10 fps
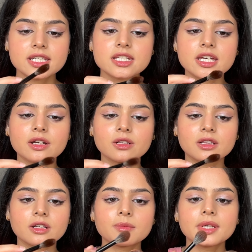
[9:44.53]
take a
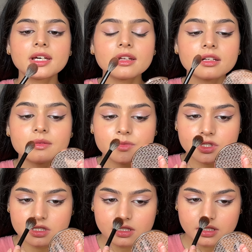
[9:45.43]
little bit and I'm
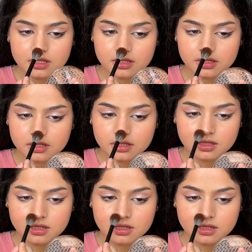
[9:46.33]
just